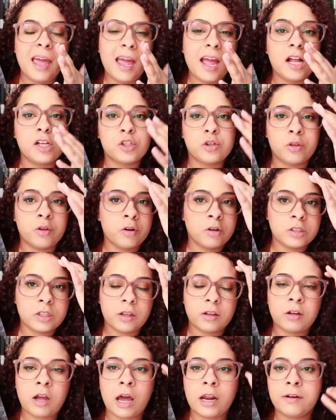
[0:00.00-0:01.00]
and so there's
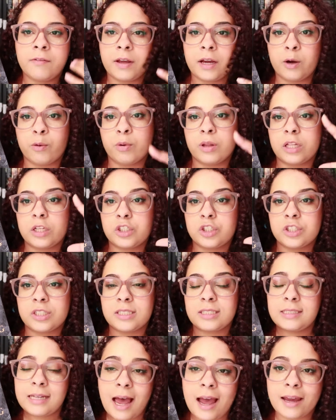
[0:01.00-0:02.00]
kind of like a
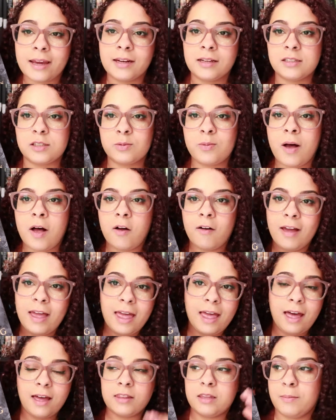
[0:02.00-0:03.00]
religious tie-in as well
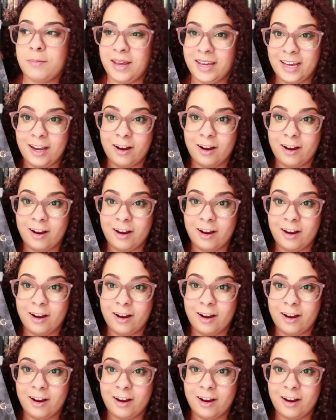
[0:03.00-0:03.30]
and the main